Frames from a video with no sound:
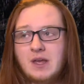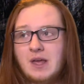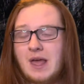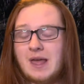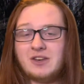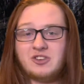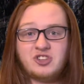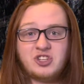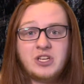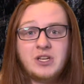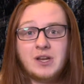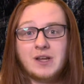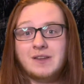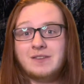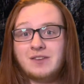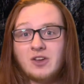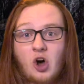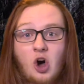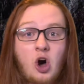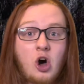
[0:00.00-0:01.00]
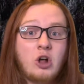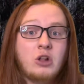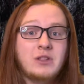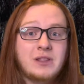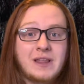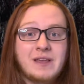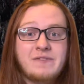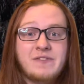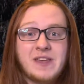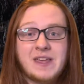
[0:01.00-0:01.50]
and cheetahs all
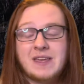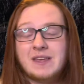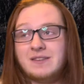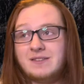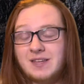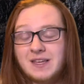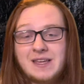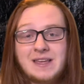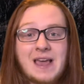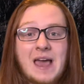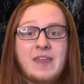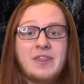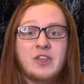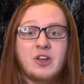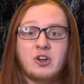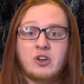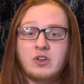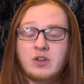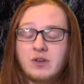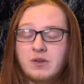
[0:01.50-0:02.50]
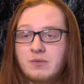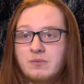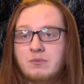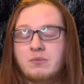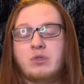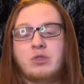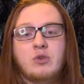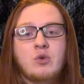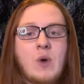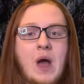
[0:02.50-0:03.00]
living together
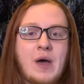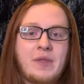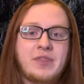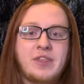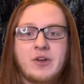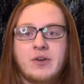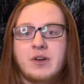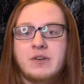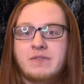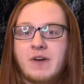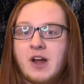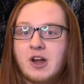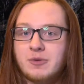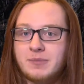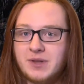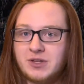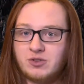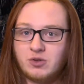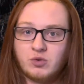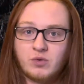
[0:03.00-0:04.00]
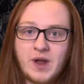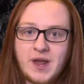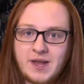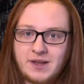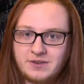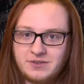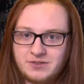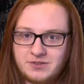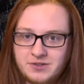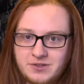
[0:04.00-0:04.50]
throughout their environmental
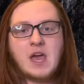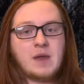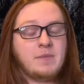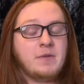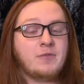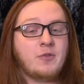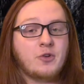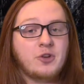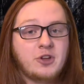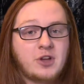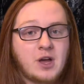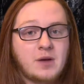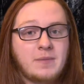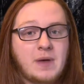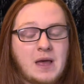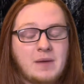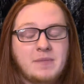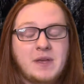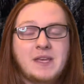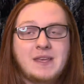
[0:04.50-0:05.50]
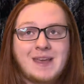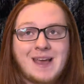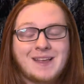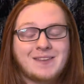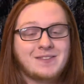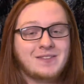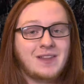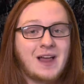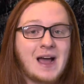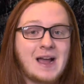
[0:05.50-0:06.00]
range. And before you come at me,
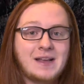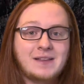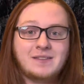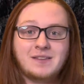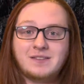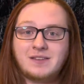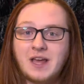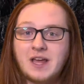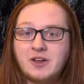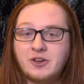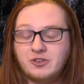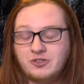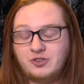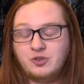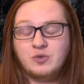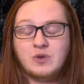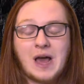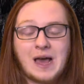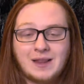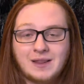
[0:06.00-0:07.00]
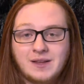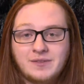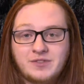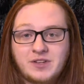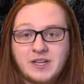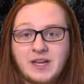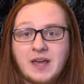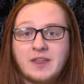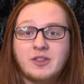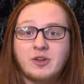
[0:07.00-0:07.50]
yes, lions and tigers do not live
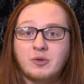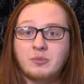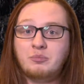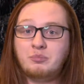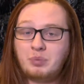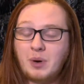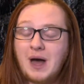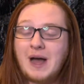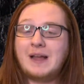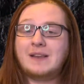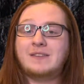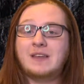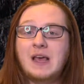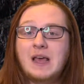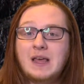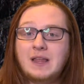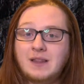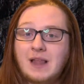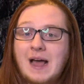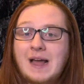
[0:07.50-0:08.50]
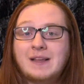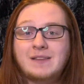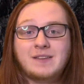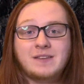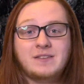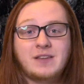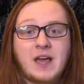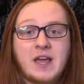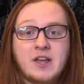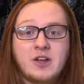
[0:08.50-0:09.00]
together, but lions
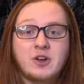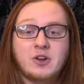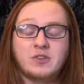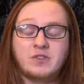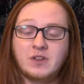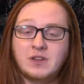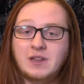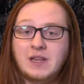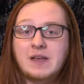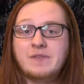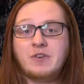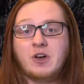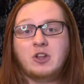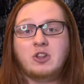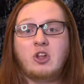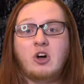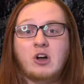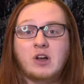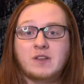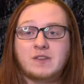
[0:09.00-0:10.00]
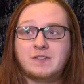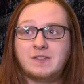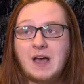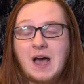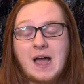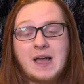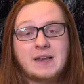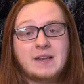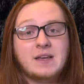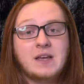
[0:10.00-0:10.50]
and tigers live
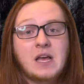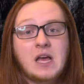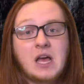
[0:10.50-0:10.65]
alongside